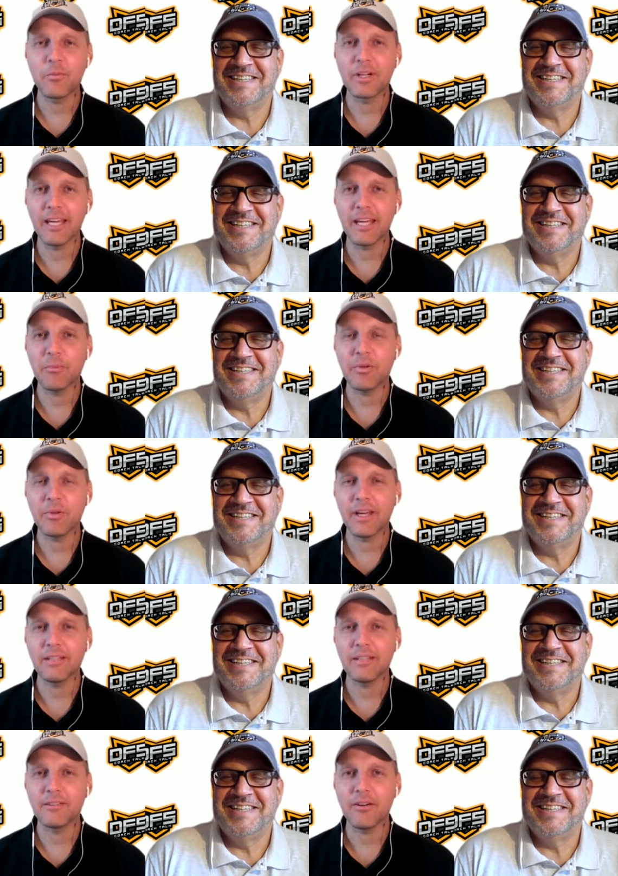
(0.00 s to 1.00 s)
Speaker 1: only one game
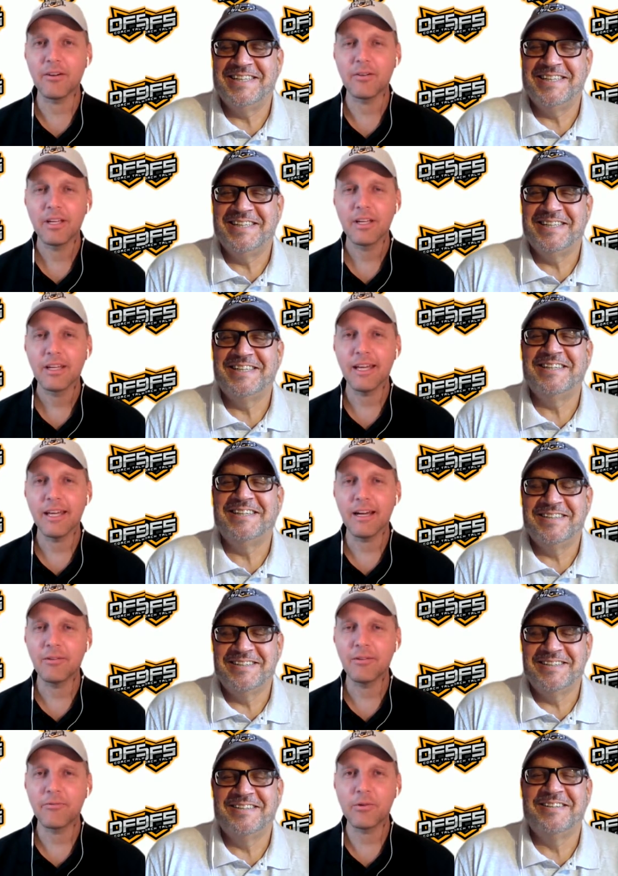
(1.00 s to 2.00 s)
played. So
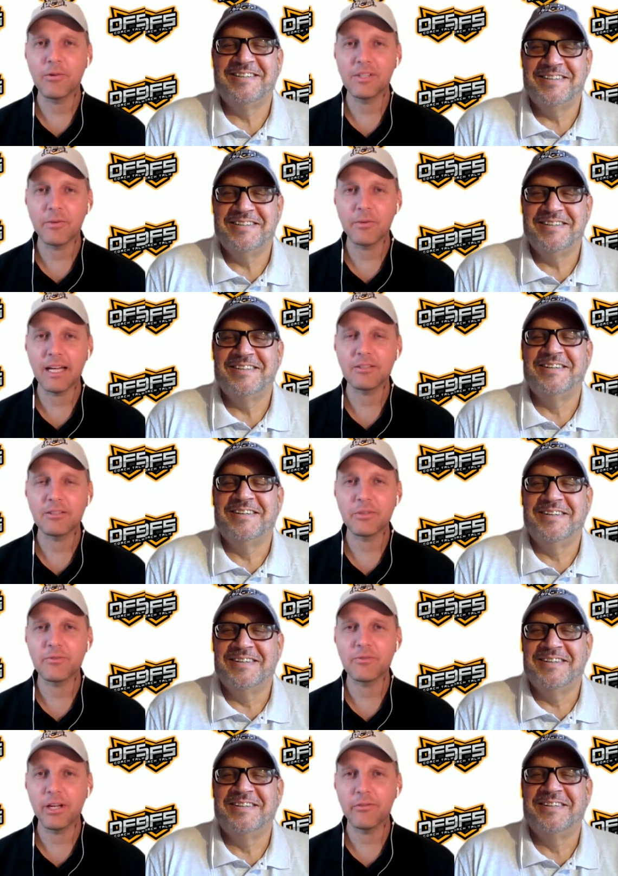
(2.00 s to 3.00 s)
yeah, unfortunately, we got
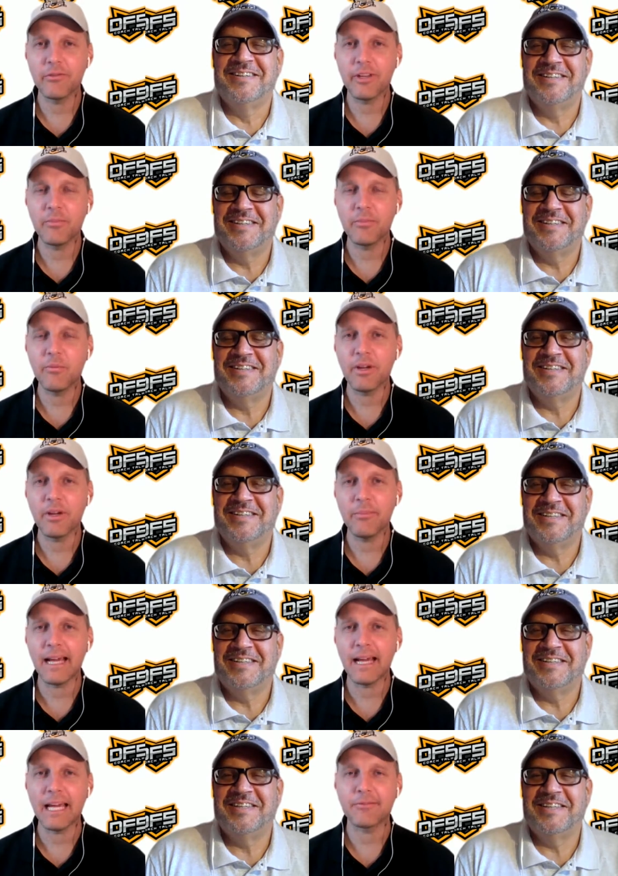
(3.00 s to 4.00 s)
so much rain over there, but
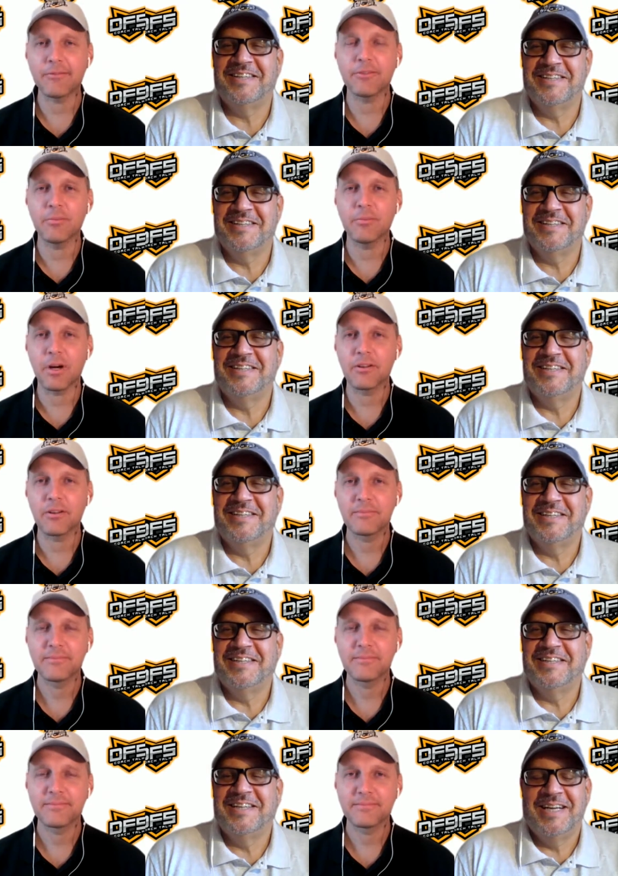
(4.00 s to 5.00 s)
we'll get back after it
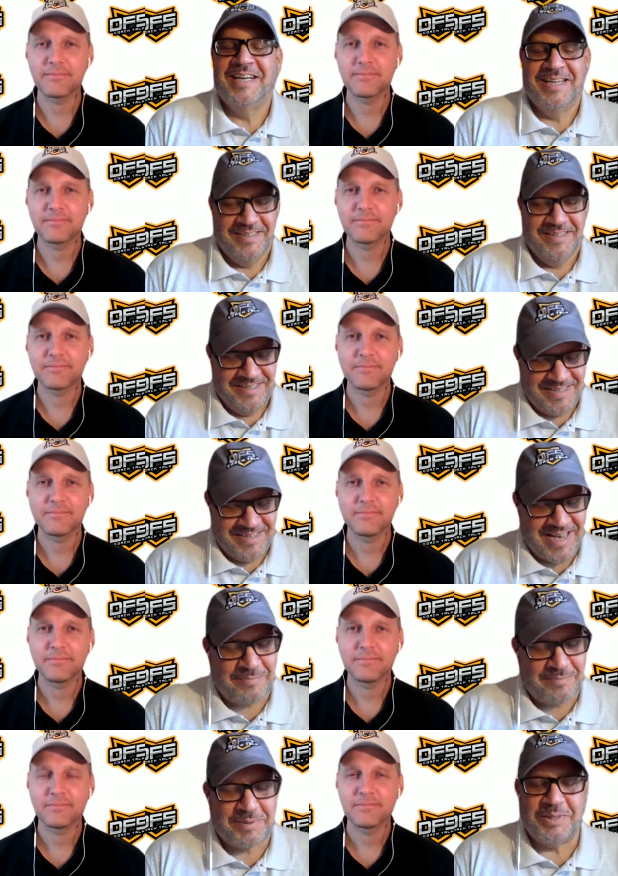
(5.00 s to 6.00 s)
tomorrow.
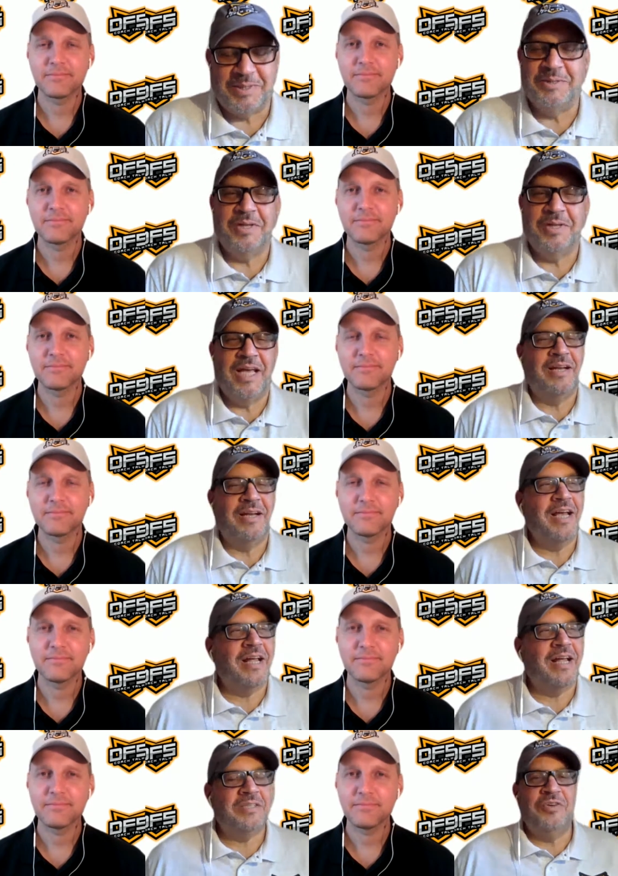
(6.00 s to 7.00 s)
Speaker 2: Absolutely.
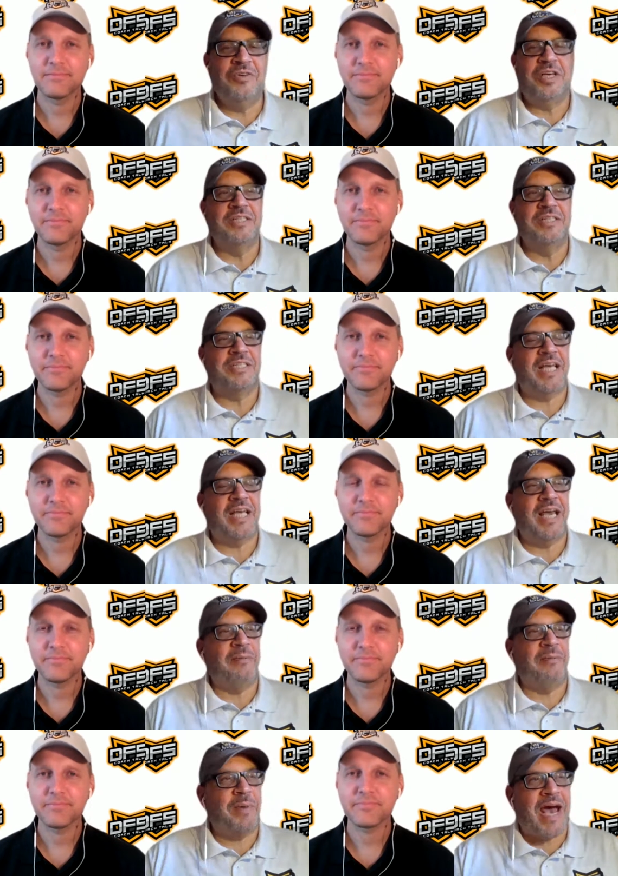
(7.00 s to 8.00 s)
And as you can
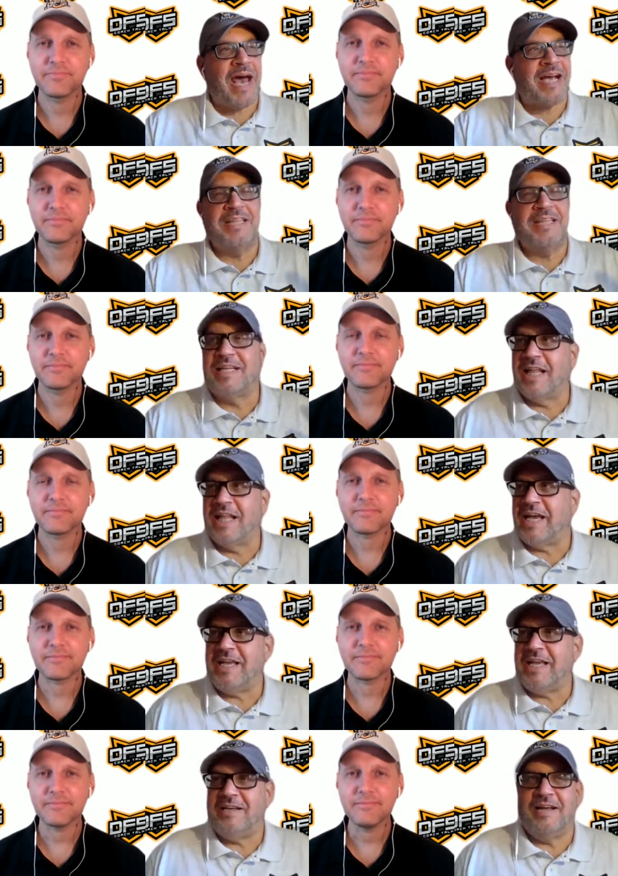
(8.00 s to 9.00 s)
see, I'm back in the
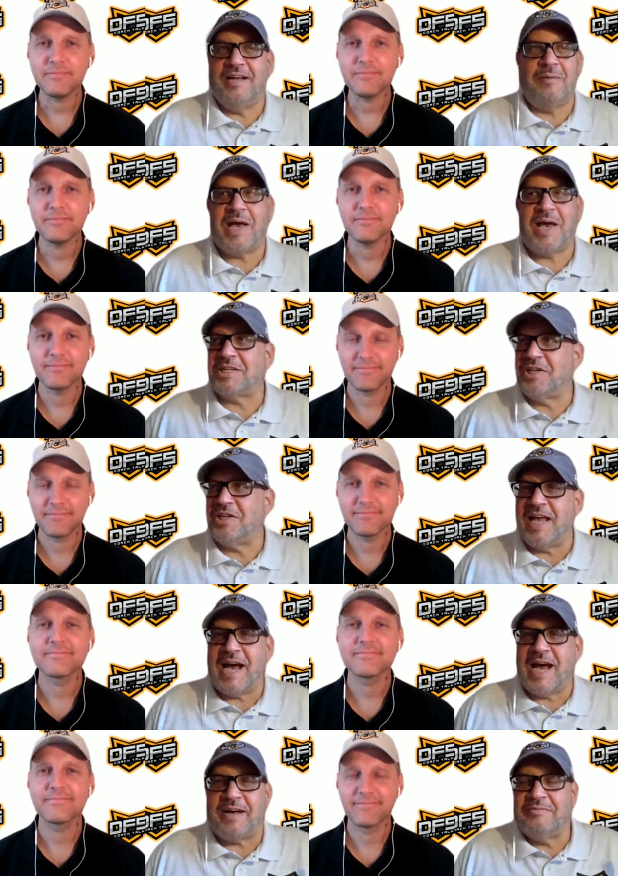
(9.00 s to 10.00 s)
light. I'm
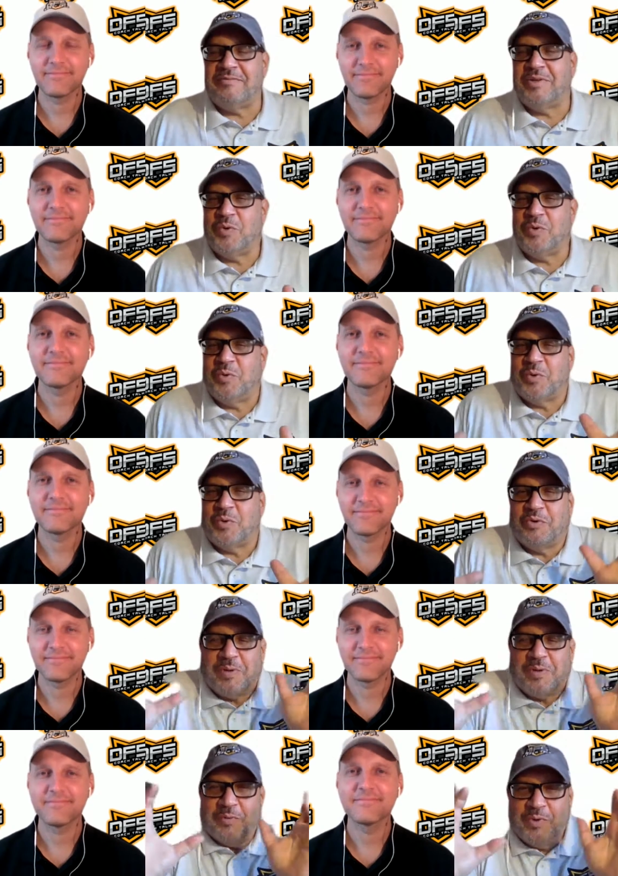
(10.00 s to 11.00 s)
actually out of the
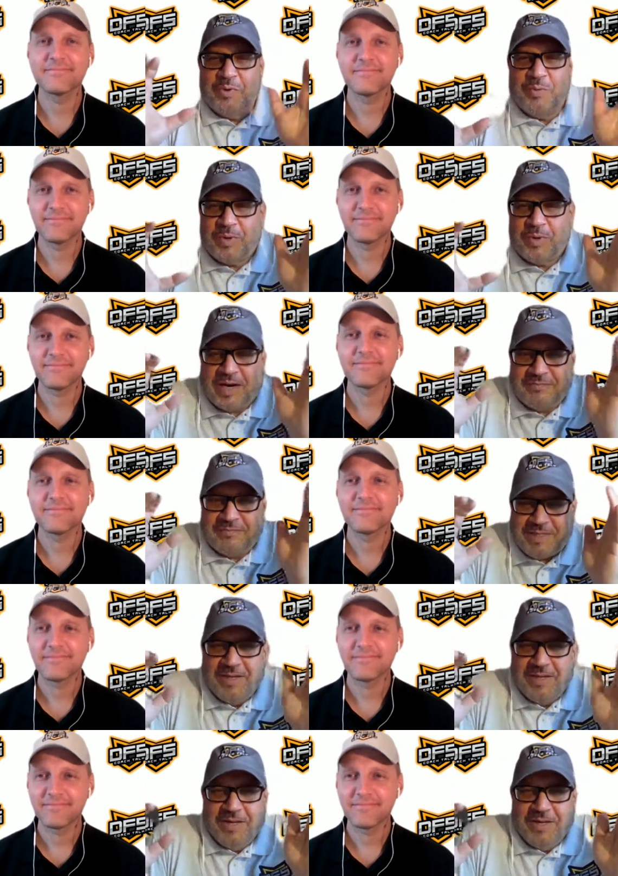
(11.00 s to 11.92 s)
corner of my room where I